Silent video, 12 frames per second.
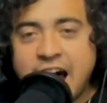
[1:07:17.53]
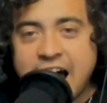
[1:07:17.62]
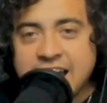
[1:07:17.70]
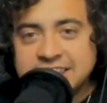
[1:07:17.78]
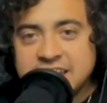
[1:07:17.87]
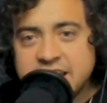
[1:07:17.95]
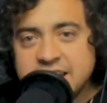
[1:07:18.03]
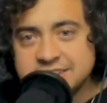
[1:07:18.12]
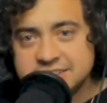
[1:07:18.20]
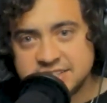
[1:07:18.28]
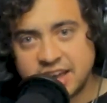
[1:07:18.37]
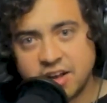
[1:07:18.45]
I can't
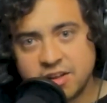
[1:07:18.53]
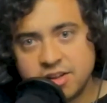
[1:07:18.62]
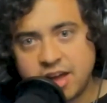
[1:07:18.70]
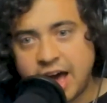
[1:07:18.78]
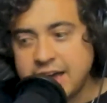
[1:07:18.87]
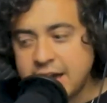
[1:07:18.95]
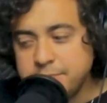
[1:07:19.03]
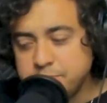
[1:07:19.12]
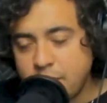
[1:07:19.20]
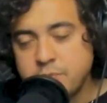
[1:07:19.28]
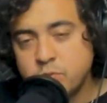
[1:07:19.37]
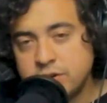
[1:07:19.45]
tell. I, am
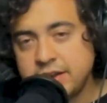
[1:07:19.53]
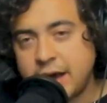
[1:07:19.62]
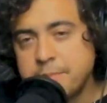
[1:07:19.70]
I'm, I'm willing.